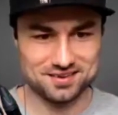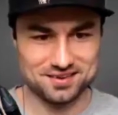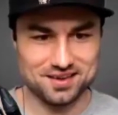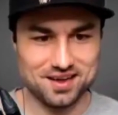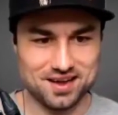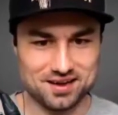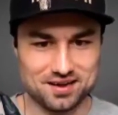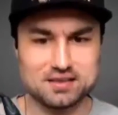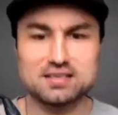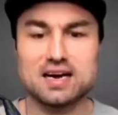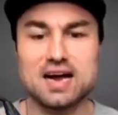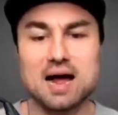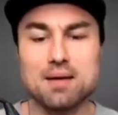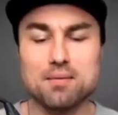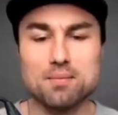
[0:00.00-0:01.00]
Yeah. It's
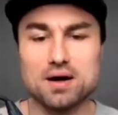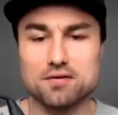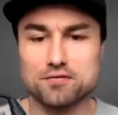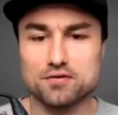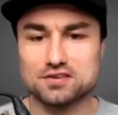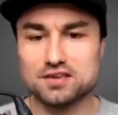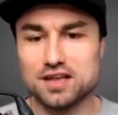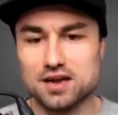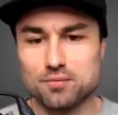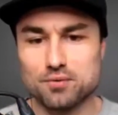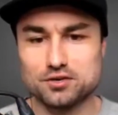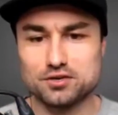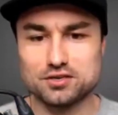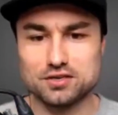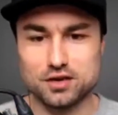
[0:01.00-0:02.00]
like my first
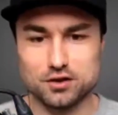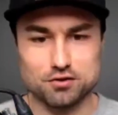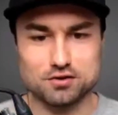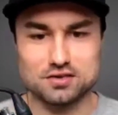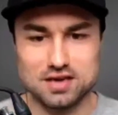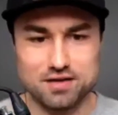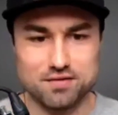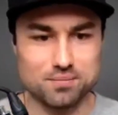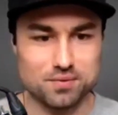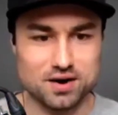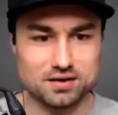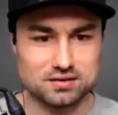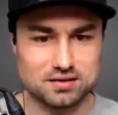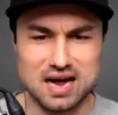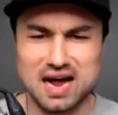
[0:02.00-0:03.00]
language is like Yugoslavian,
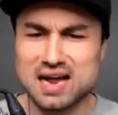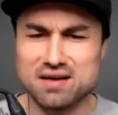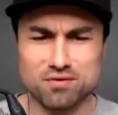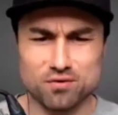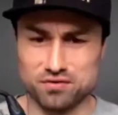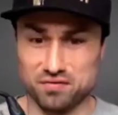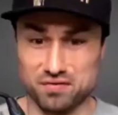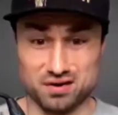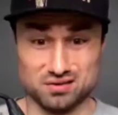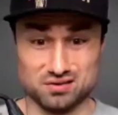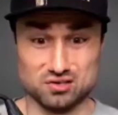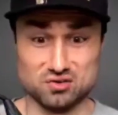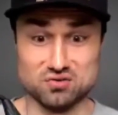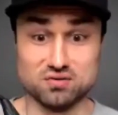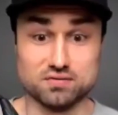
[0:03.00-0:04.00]
Bosnian. I never went to fucking
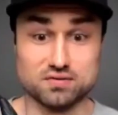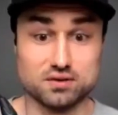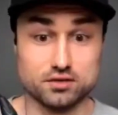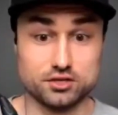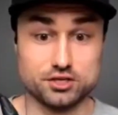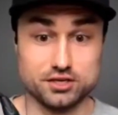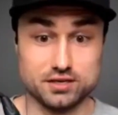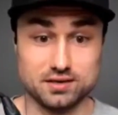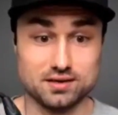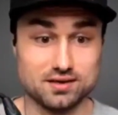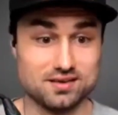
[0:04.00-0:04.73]
school for this shit.